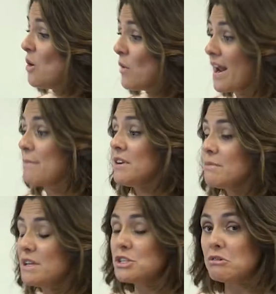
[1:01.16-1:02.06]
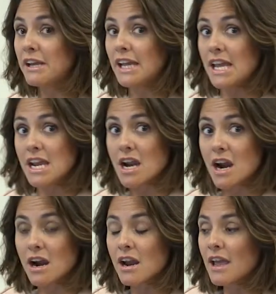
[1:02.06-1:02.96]
What I'm going to be doing
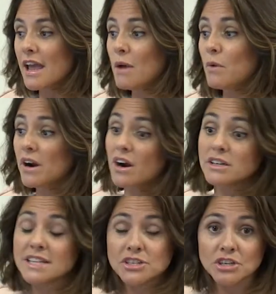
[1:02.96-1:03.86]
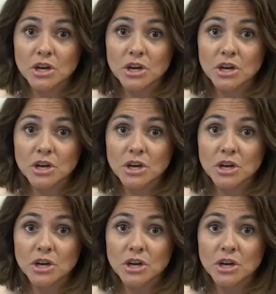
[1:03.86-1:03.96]
here, and what our session